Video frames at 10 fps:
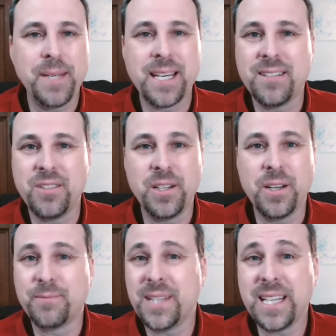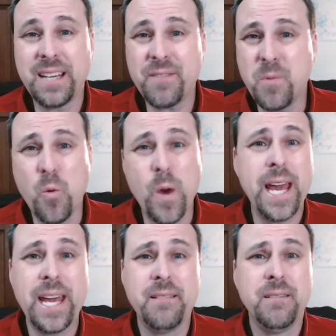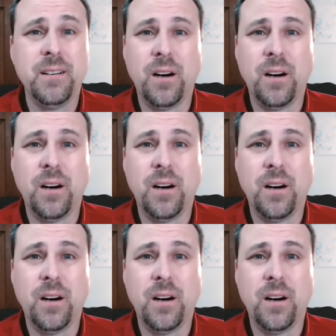because you know they give them away